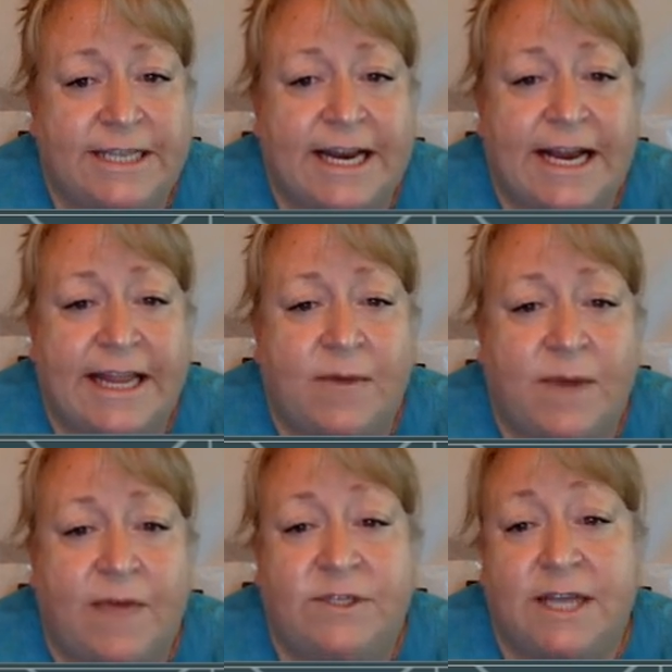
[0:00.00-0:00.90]
And I think we
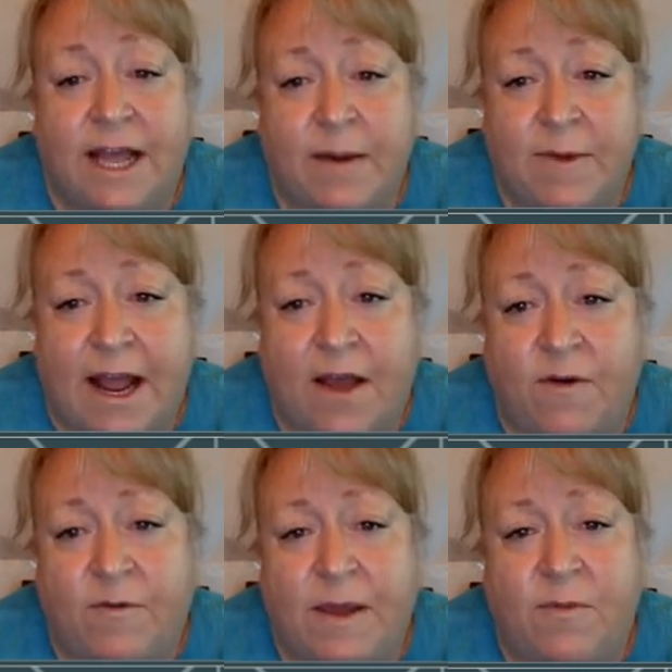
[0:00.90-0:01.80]
have time now
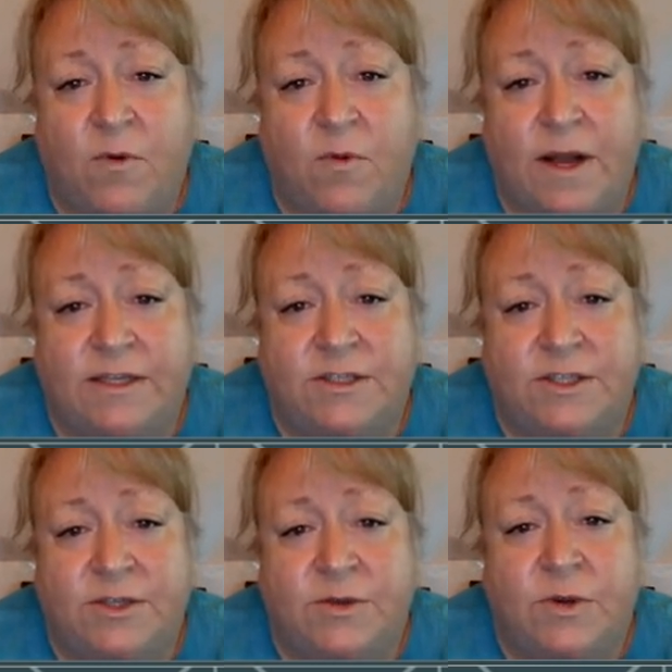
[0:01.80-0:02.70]
if people want
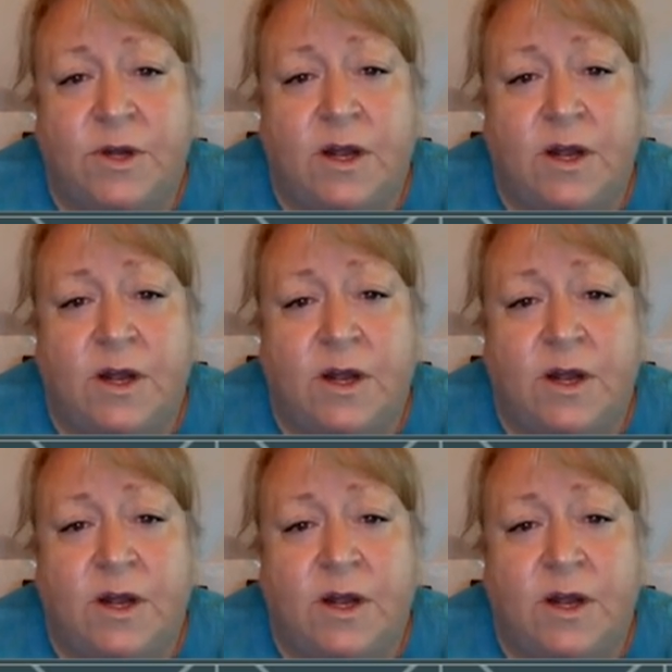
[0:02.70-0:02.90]
to